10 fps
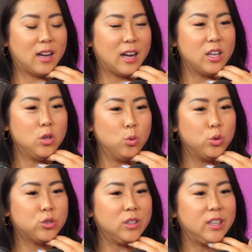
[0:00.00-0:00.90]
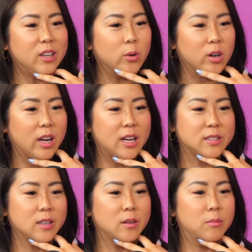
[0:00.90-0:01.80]
usually
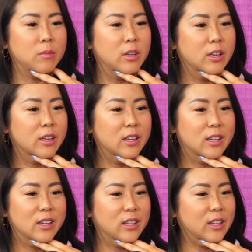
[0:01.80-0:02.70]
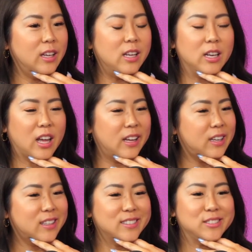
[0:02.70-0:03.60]
orgasm in
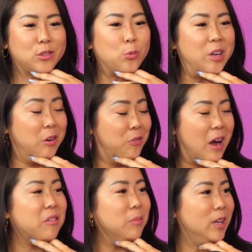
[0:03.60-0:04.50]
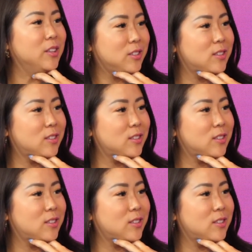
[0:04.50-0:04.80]
like 3 to 5 minutes.